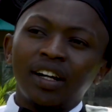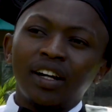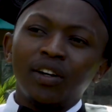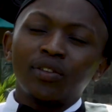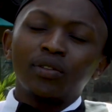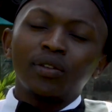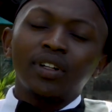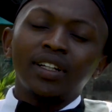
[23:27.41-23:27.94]

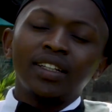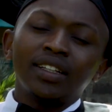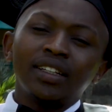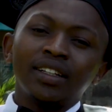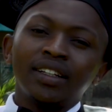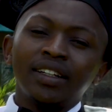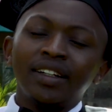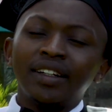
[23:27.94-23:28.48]
I also like
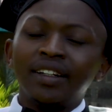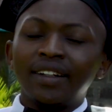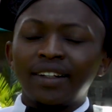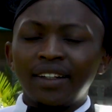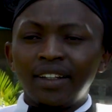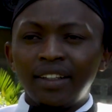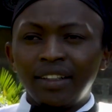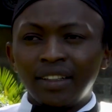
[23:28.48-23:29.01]

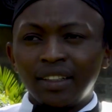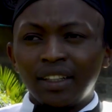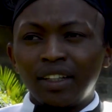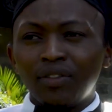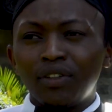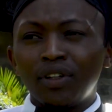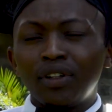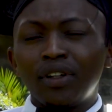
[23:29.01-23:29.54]
reading
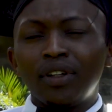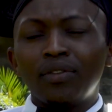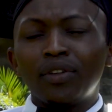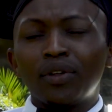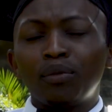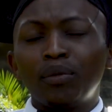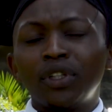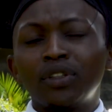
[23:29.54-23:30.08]

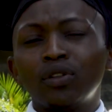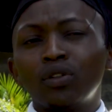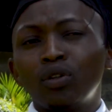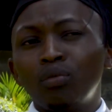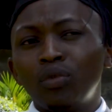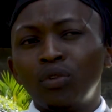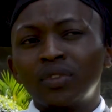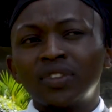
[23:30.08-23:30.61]
environmental
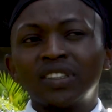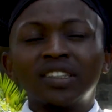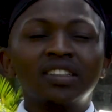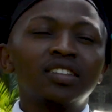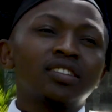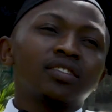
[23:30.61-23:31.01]
law books.